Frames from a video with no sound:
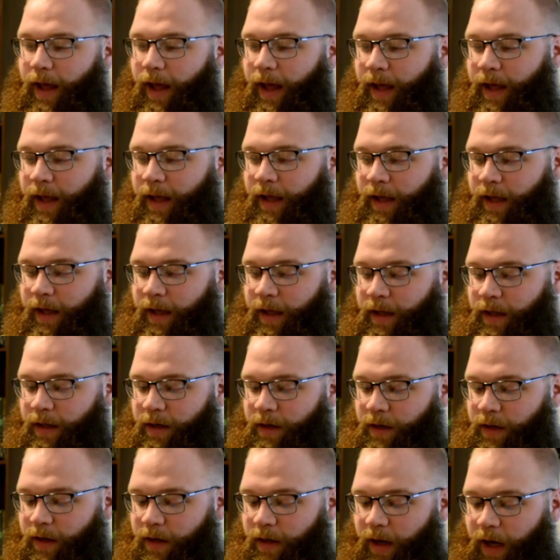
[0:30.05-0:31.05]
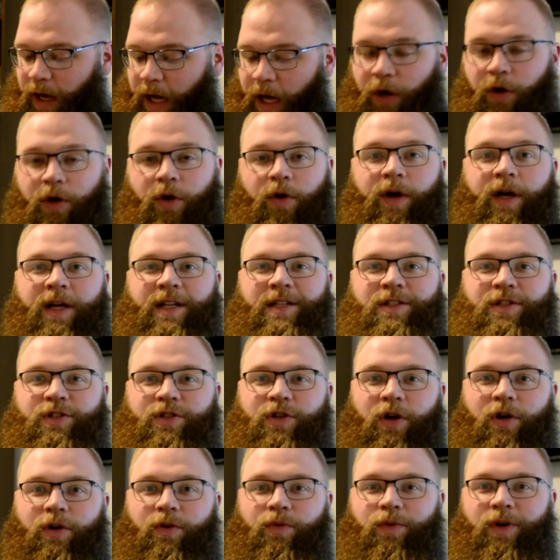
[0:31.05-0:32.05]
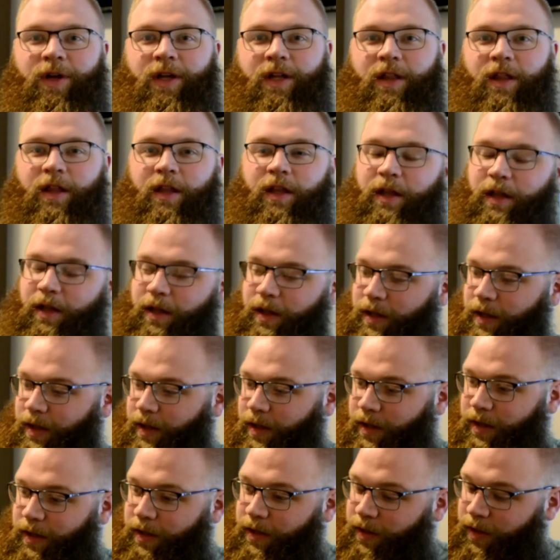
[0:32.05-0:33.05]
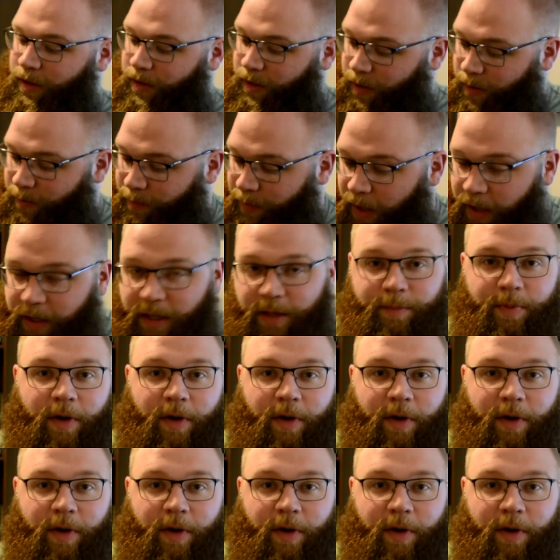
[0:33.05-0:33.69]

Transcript: and I'll go ahead and start with putting